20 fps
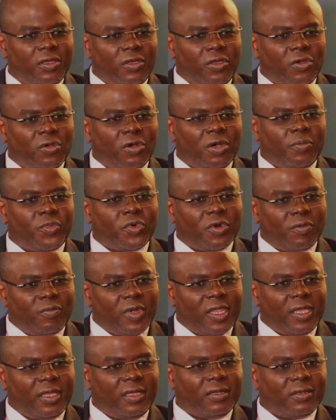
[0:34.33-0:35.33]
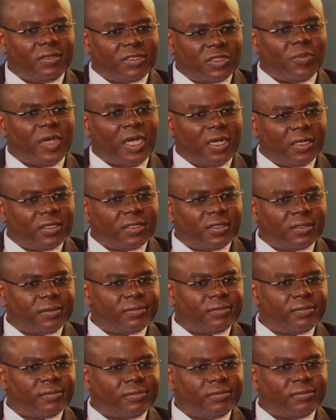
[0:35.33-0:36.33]
you are probably smart,
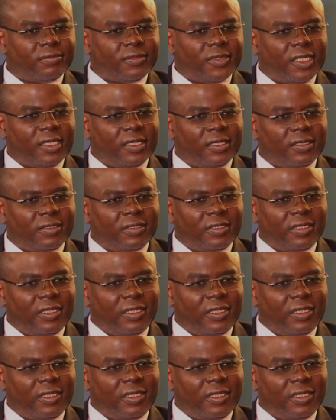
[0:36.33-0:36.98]
mm-hmm. yeah?